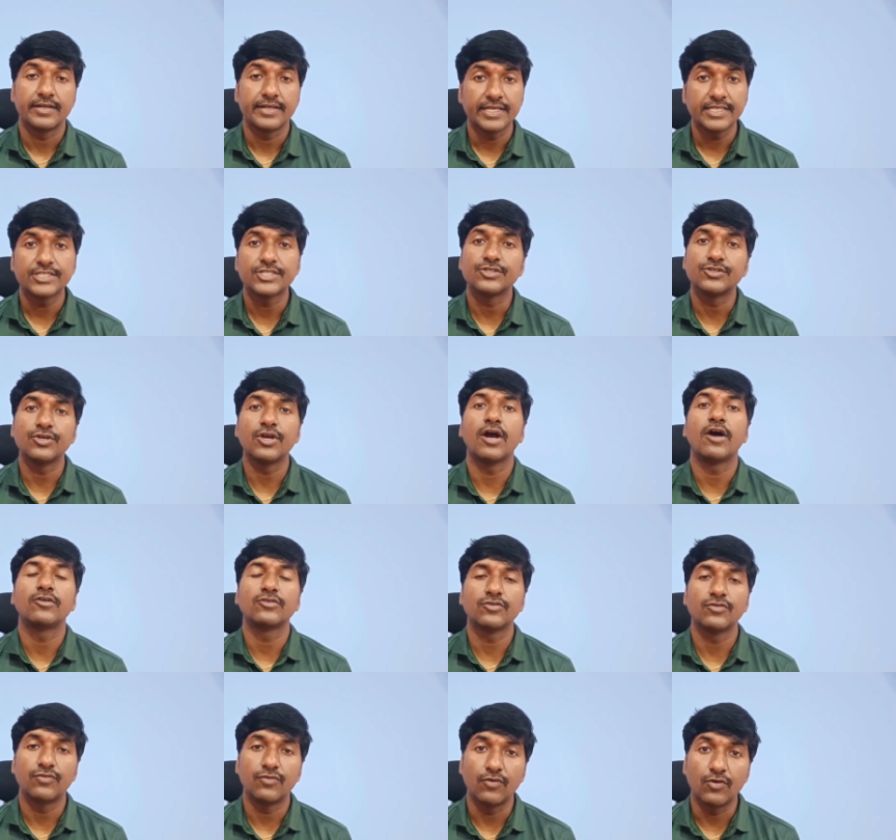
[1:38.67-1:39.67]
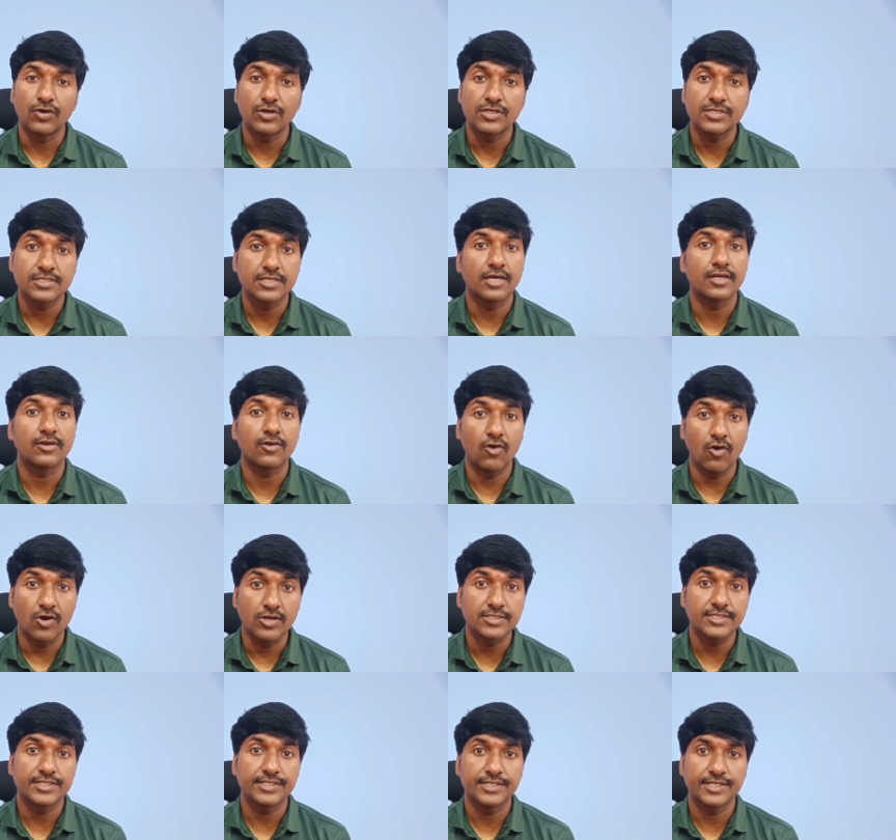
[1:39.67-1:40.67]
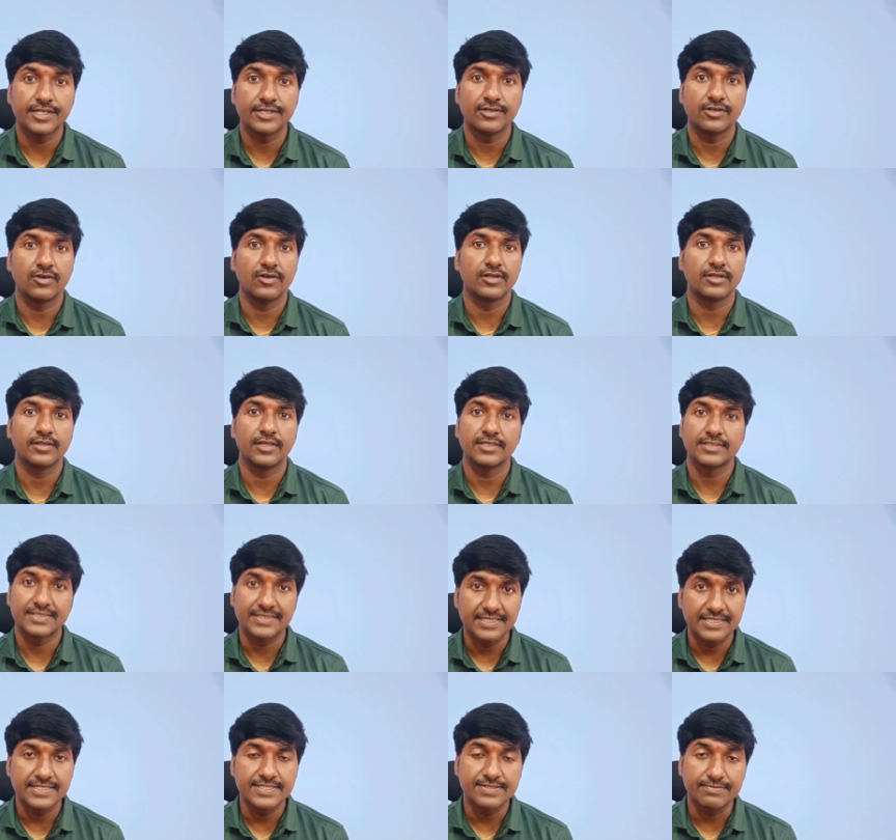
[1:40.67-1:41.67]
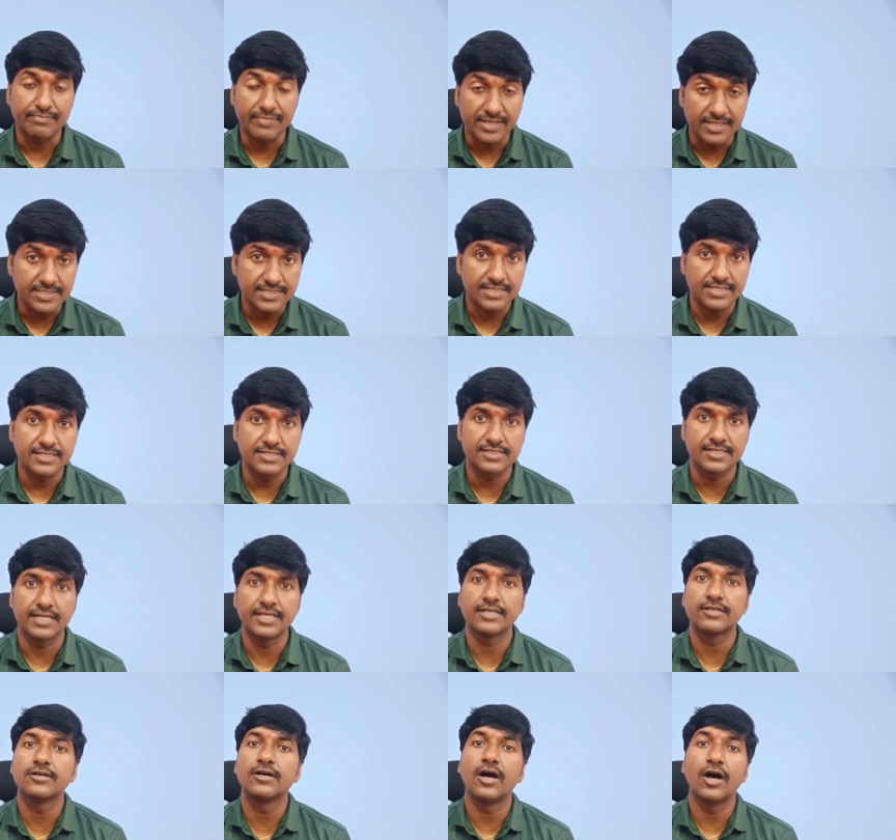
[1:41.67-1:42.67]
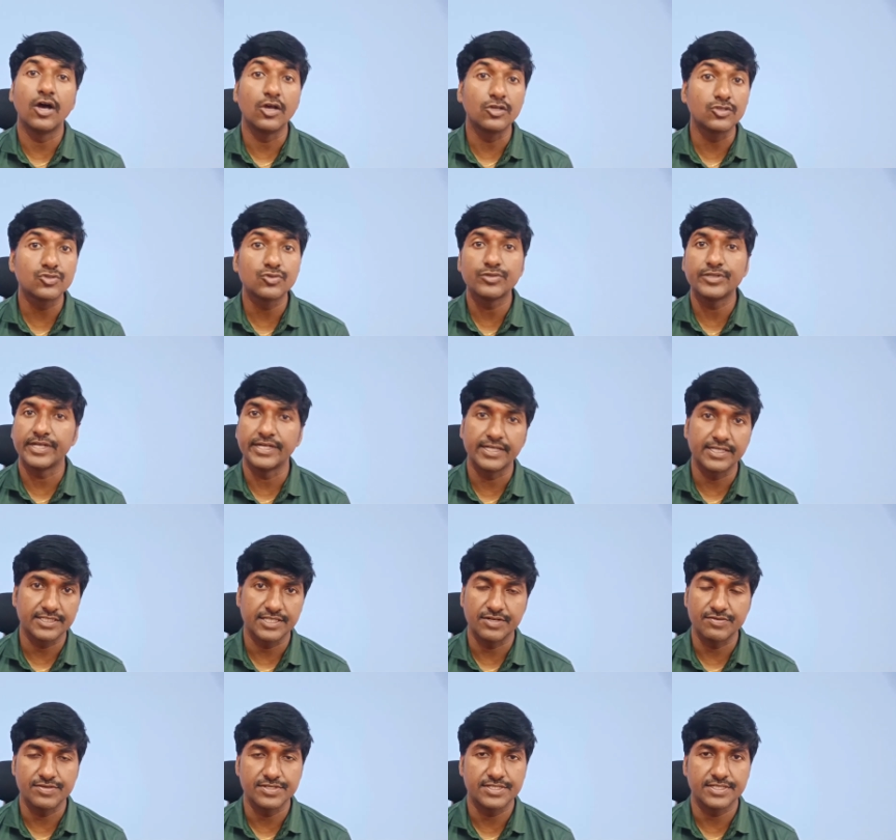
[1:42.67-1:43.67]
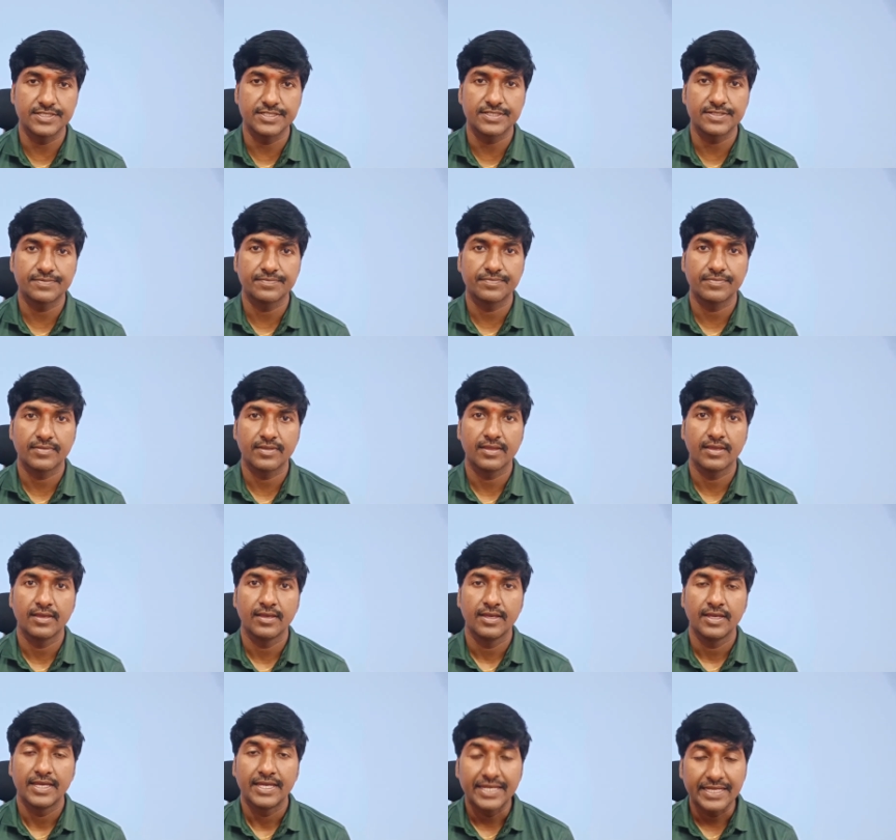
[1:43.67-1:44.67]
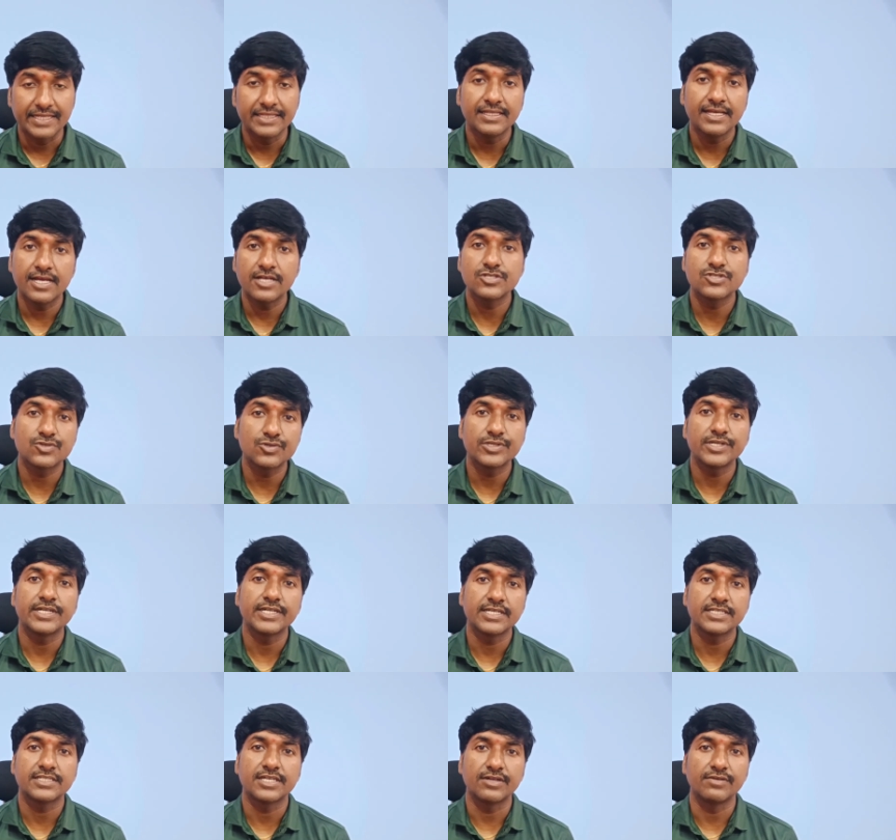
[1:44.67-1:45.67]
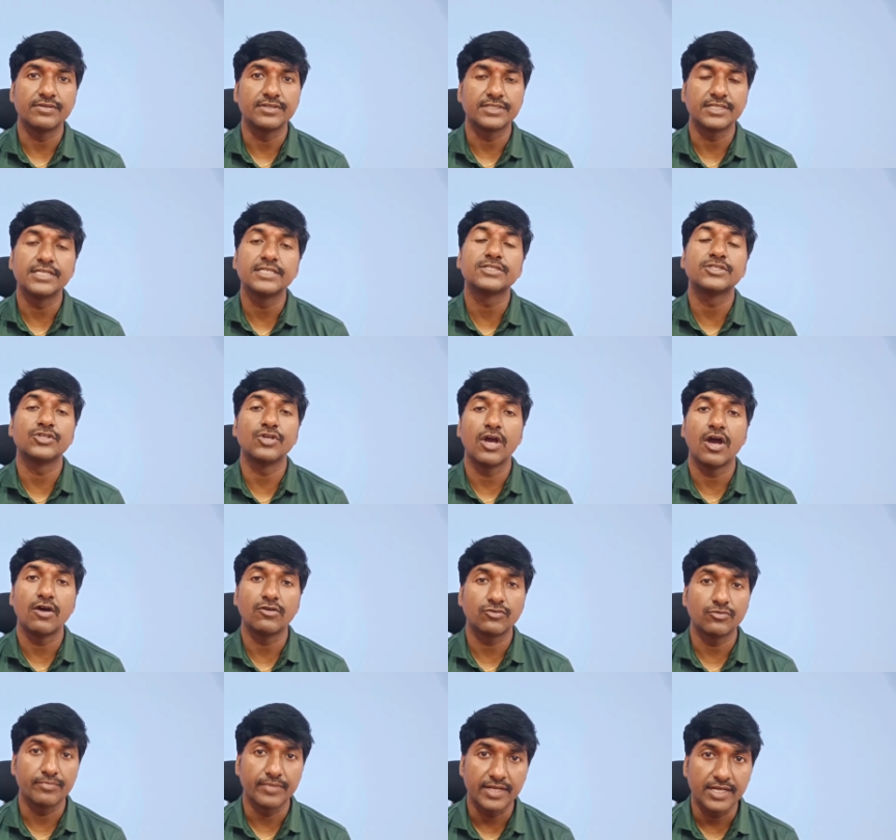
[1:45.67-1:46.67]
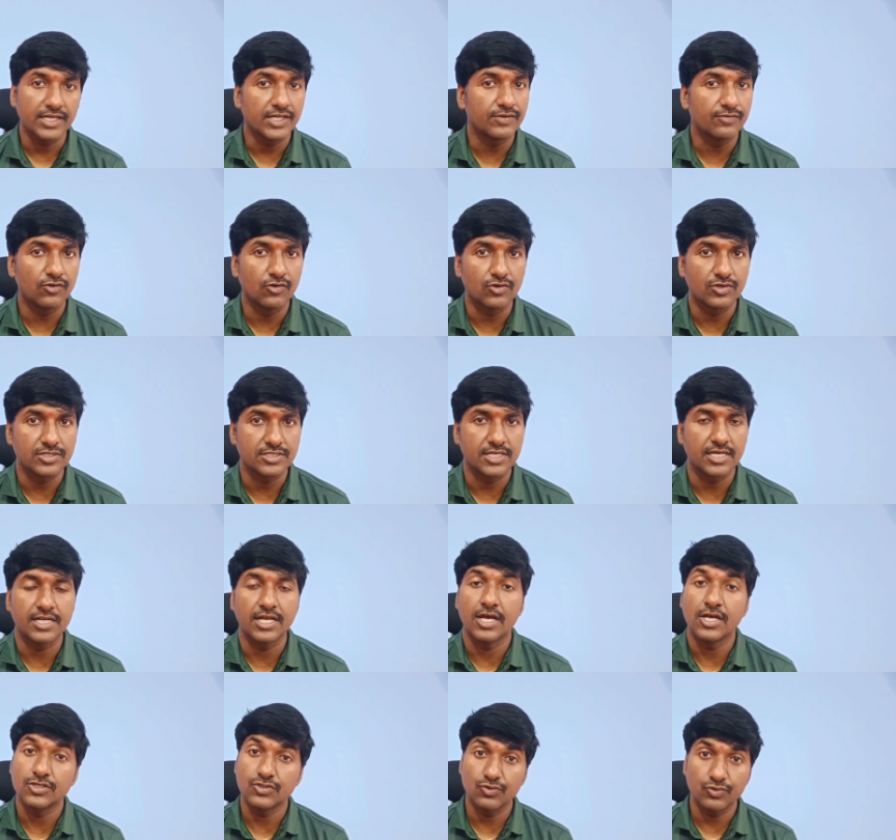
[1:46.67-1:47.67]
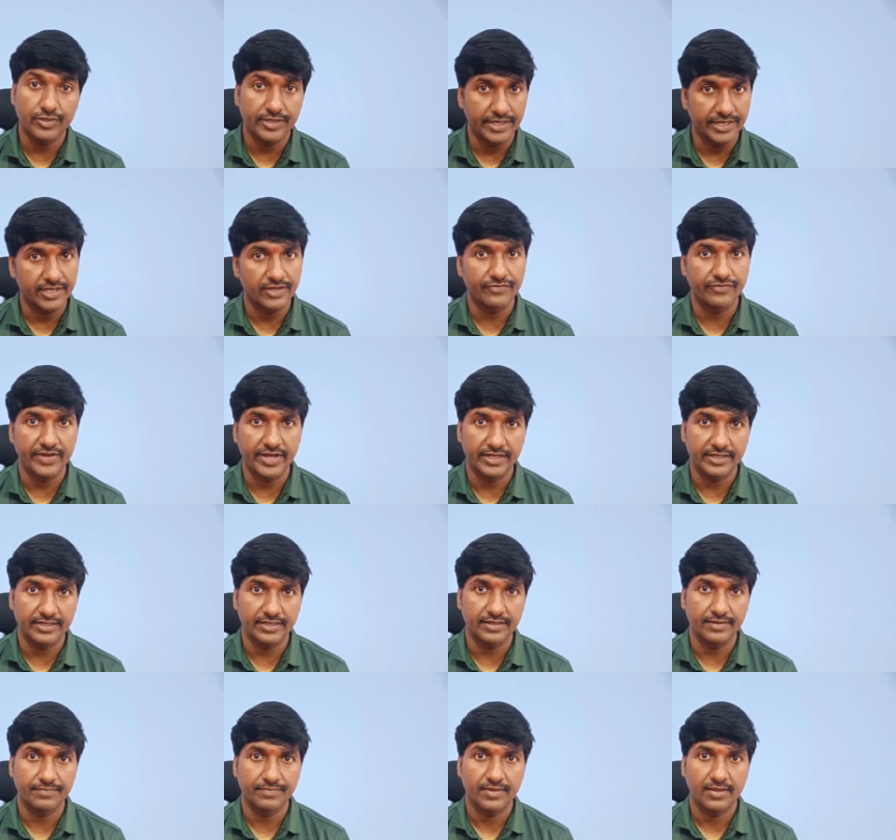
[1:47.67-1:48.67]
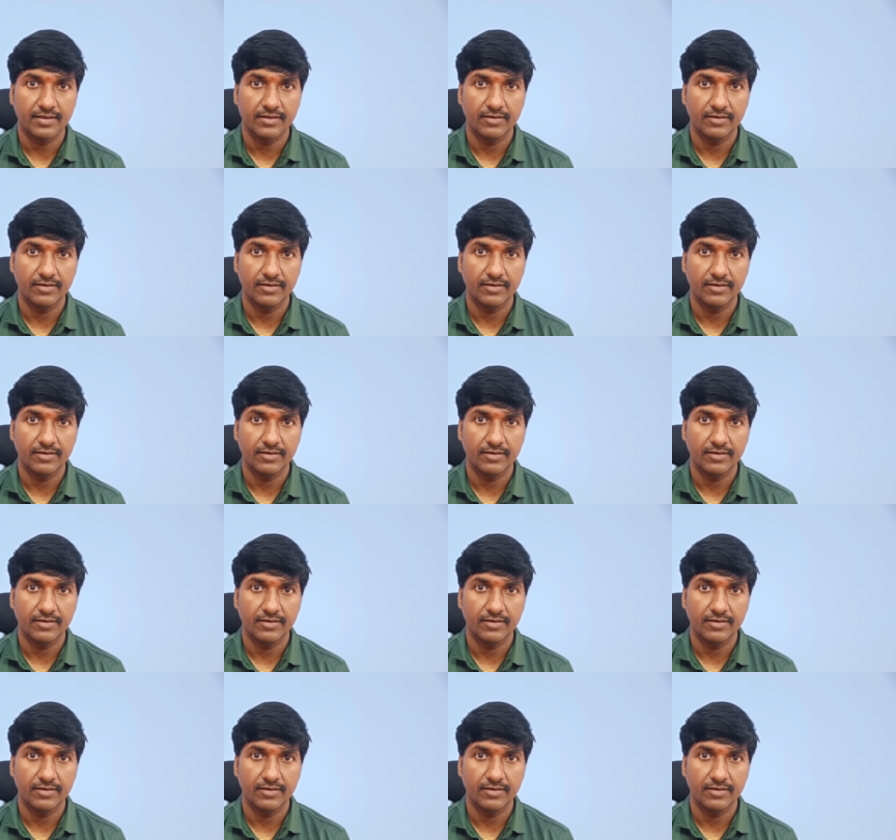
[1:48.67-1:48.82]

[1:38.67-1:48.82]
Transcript: next you have to focus or concentrate on the skills, main skills like Azure data services. In the Azure data services, you have to mainly focus on Azure data factory